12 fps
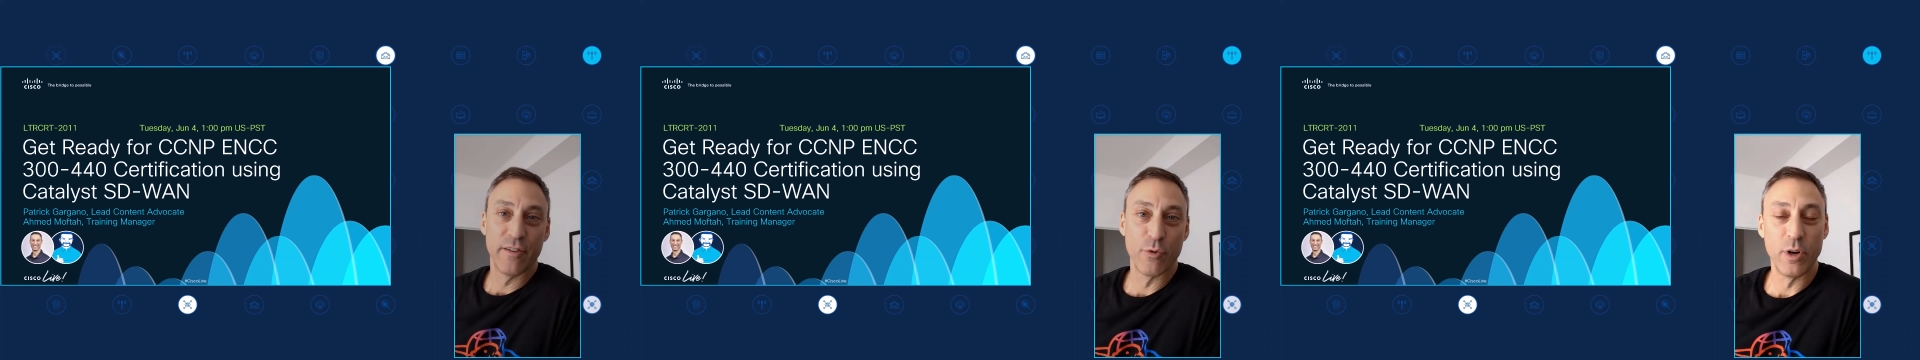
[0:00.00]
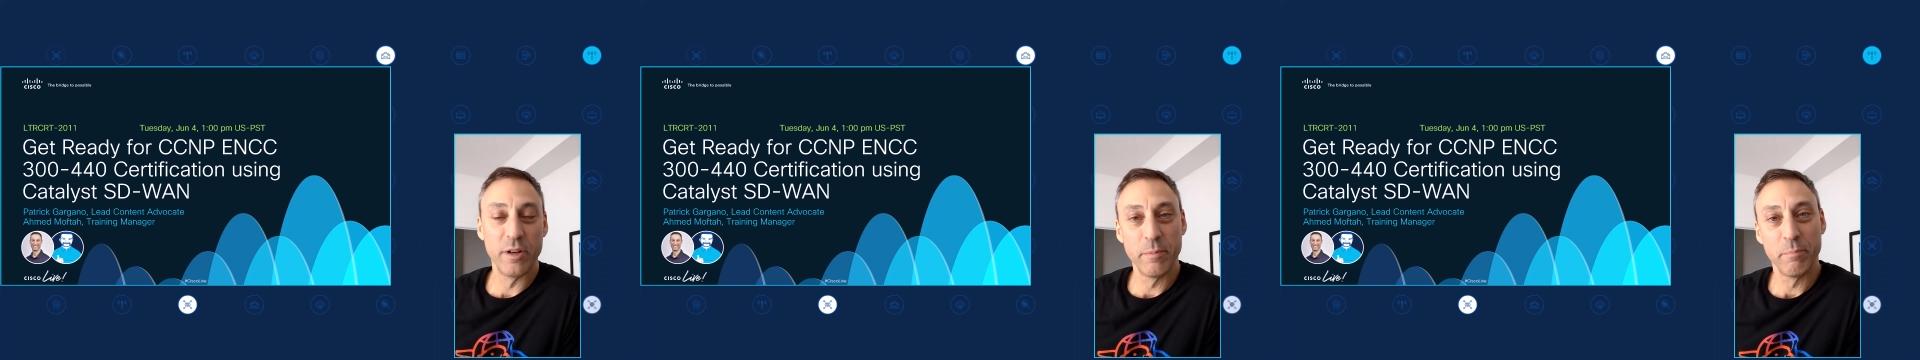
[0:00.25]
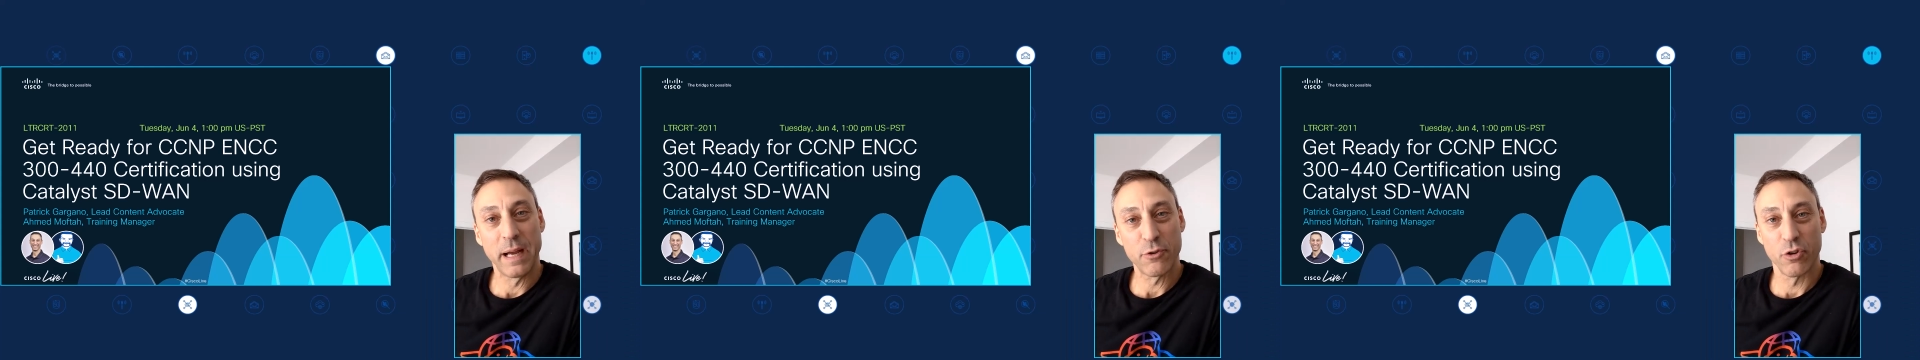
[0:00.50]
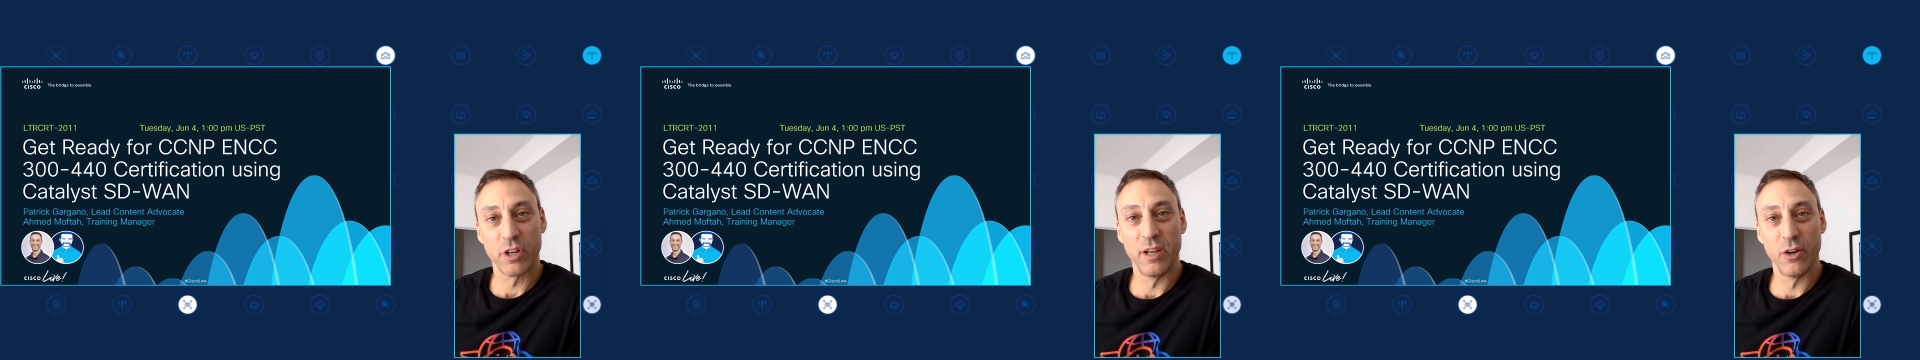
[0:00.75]
Hey everyone,
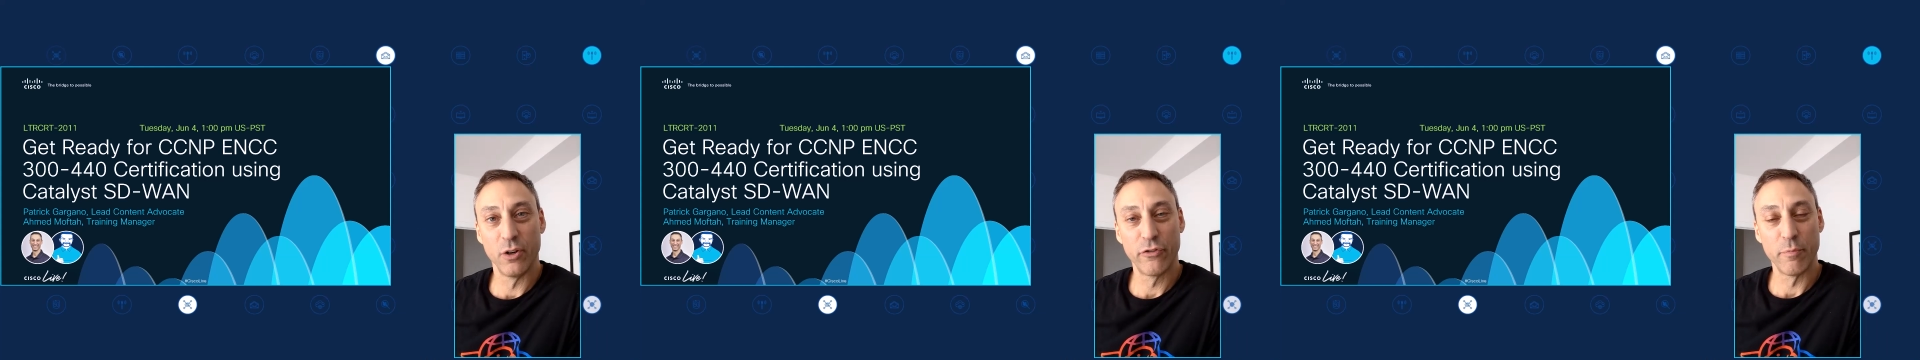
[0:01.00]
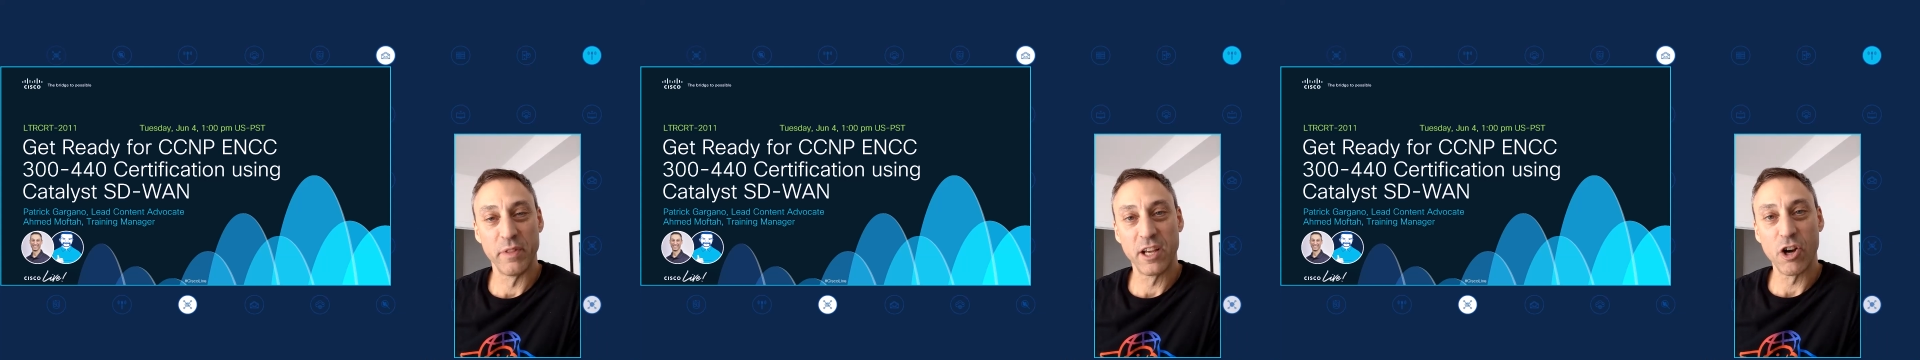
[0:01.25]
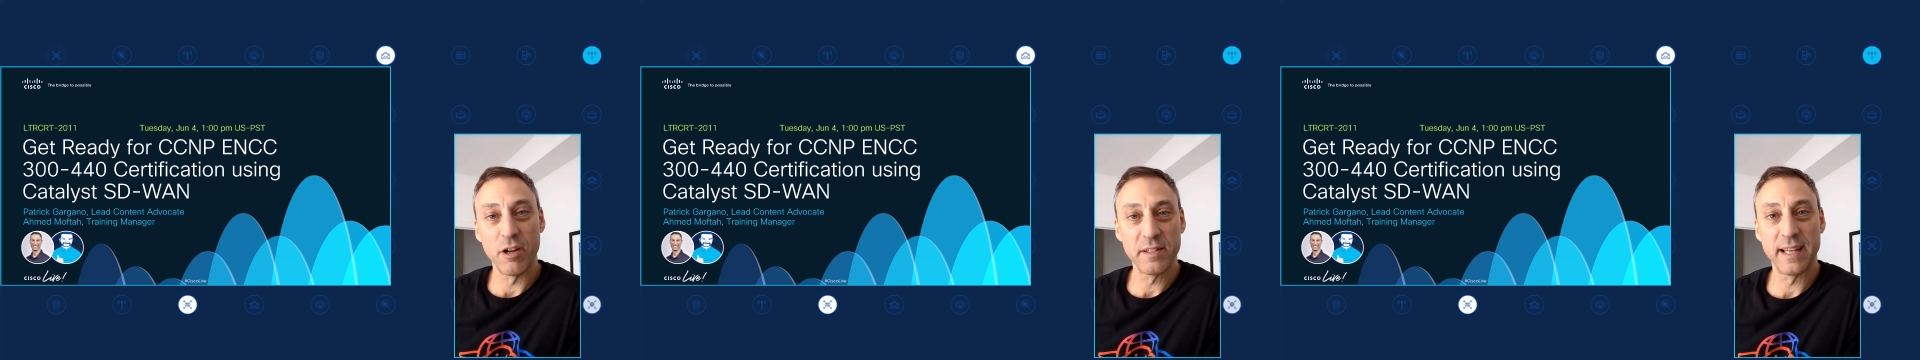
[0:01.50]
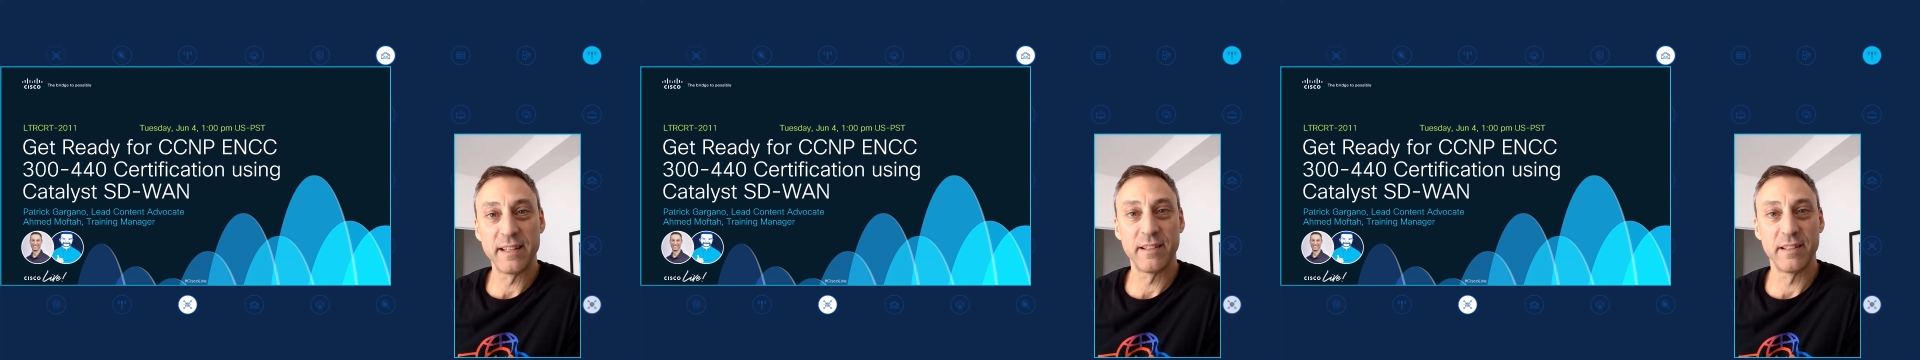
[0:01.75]
Patrick here from the
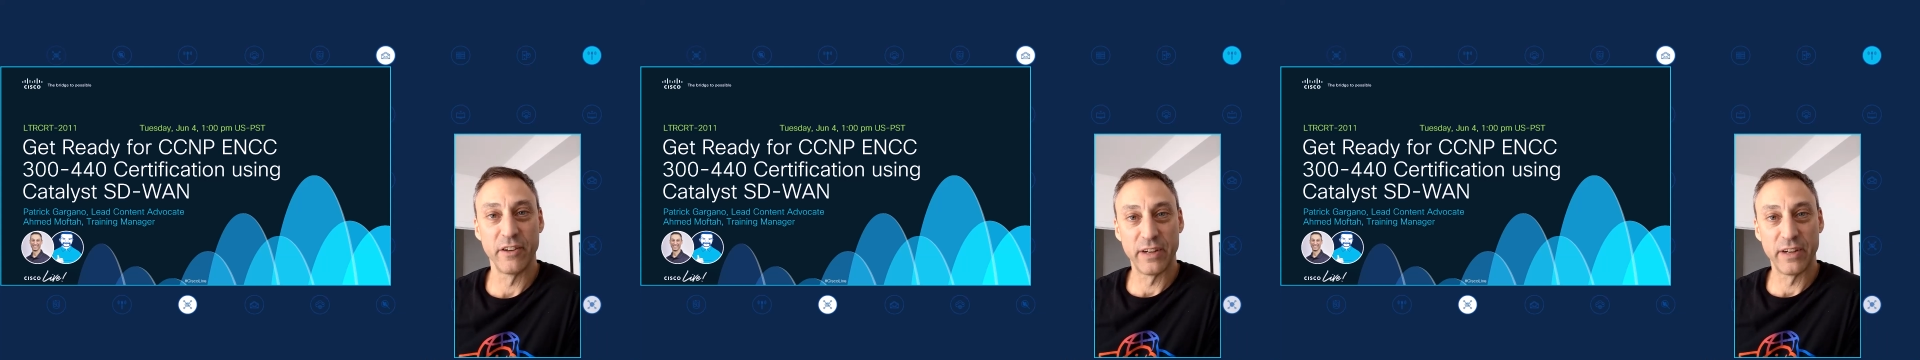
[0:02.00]
content